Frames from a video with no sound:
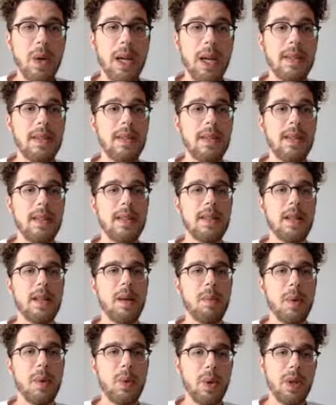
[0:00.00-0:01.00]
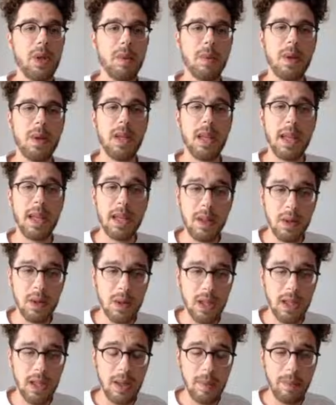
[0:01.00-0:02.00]
acids, ammonium,
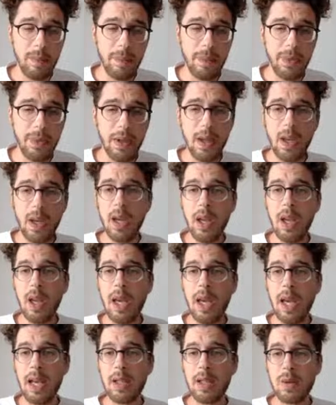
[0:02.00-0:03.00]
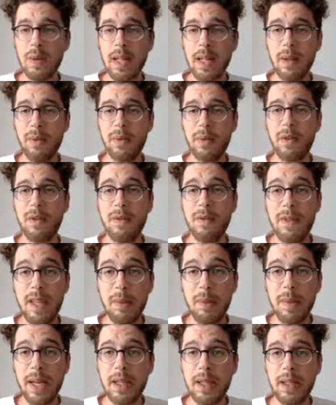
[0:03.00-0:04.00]
nitrate, as well for
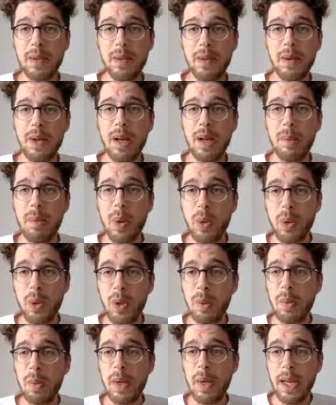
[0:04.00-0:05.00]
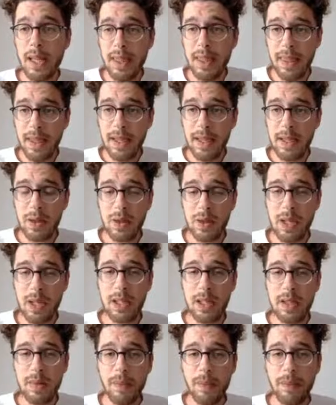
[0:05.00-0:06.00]
Vmax for ammonium and
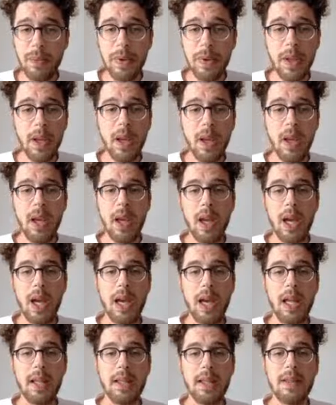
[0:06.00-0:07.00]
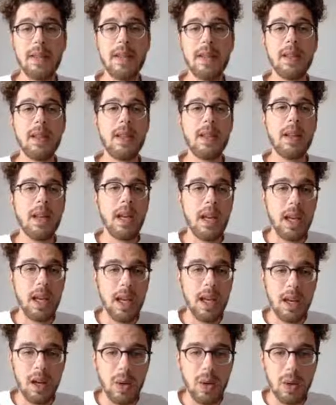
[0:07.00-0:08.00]
nitrate, and
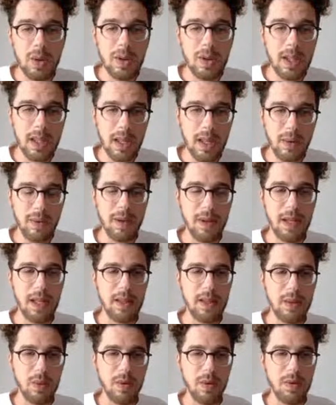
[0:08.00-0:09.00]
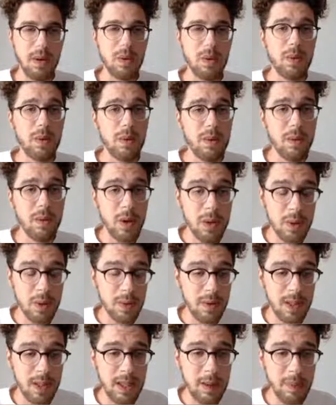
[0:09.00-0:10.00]
no significance we found for
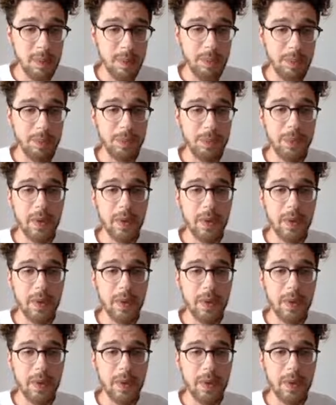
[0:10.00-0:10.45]
phosphate.